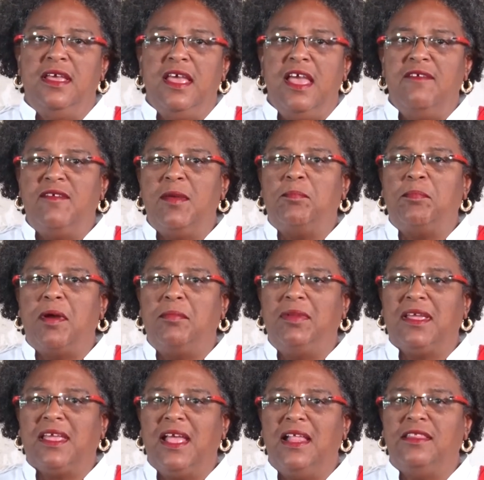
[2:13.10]
If a
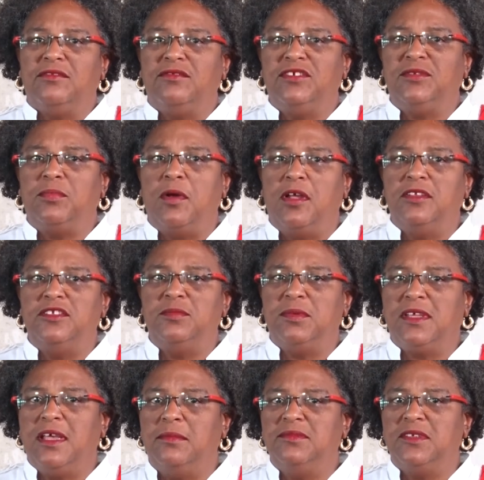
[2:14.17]
public health response
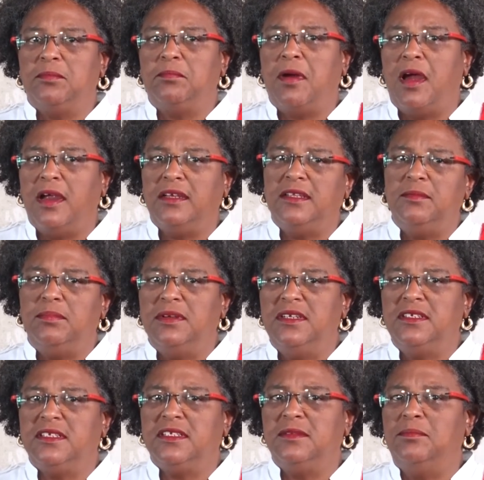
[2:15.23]
becomes a party
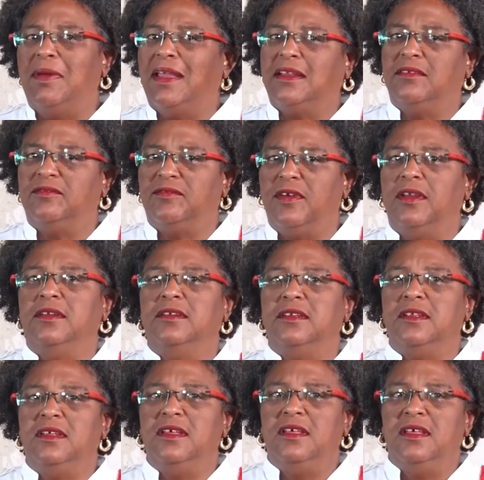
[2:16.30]
political battlefront,
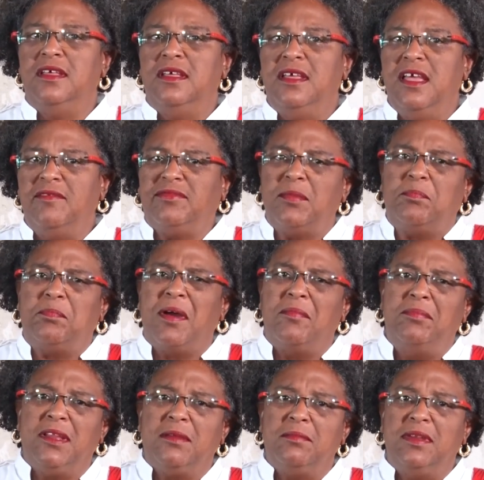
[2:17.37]
if the
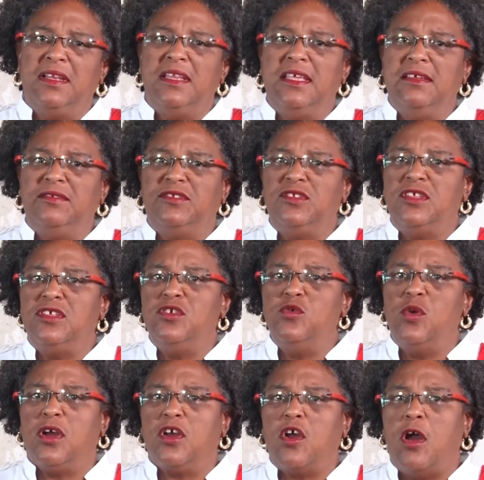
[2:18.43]
public believes that you
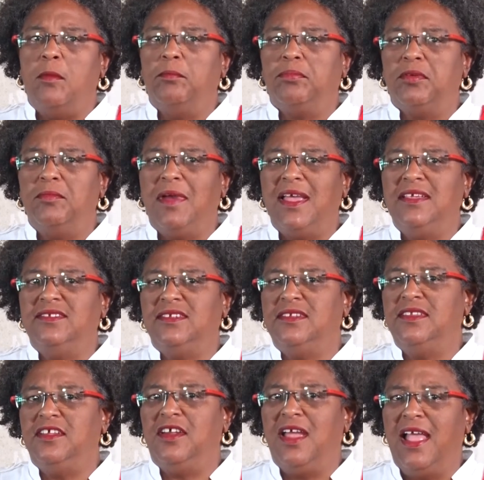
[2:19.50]
are compromising
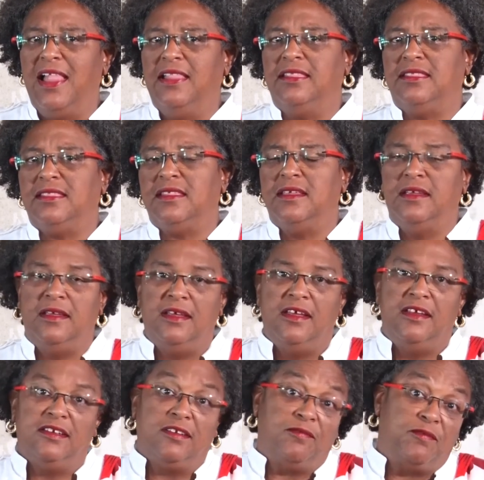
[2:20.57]
their health
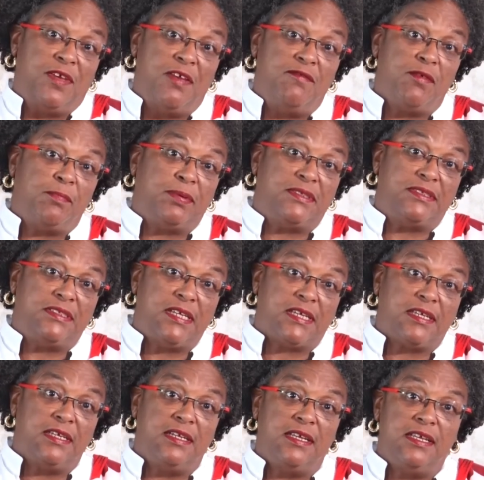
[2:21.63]
to favor
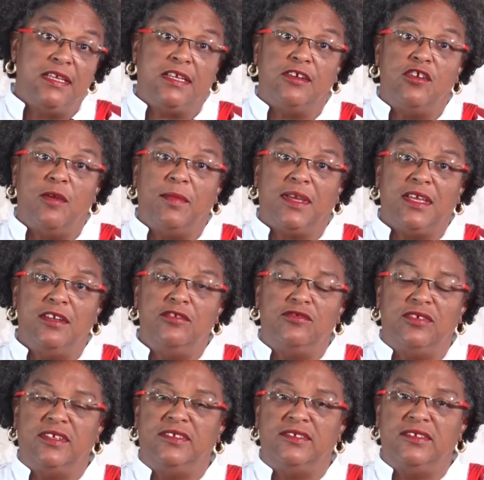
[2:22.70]
particular economic
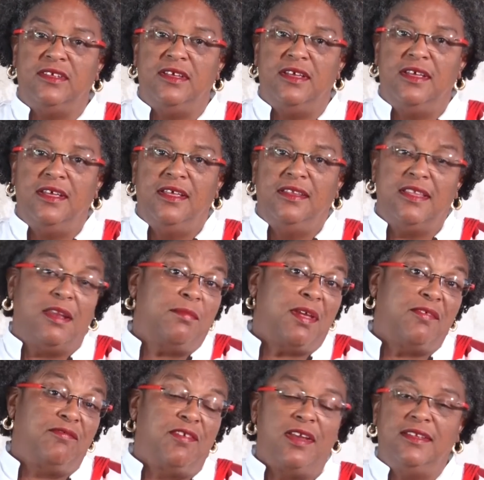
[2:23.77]
interests, then, my
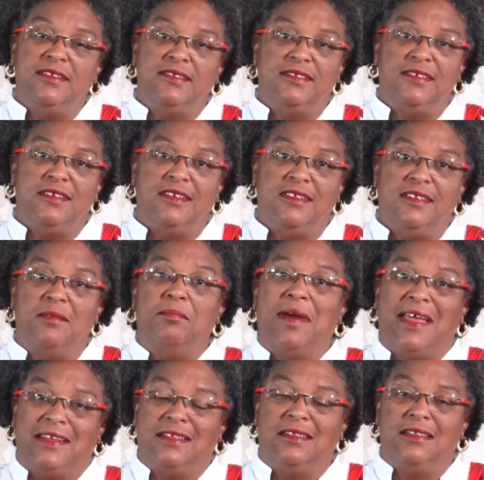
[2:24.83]
friends, the
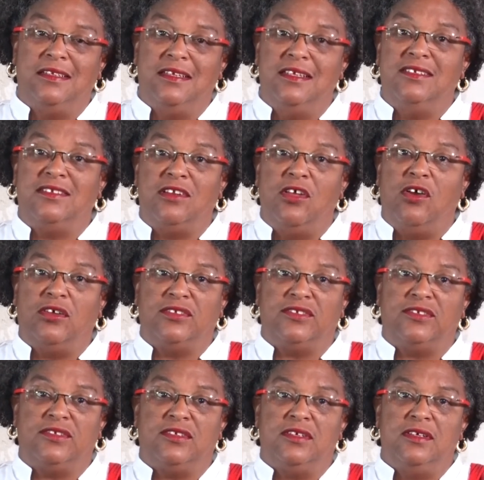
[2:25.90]
battle is
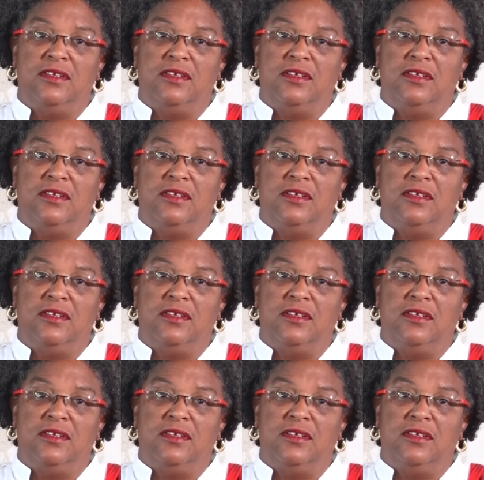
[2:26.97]
lost.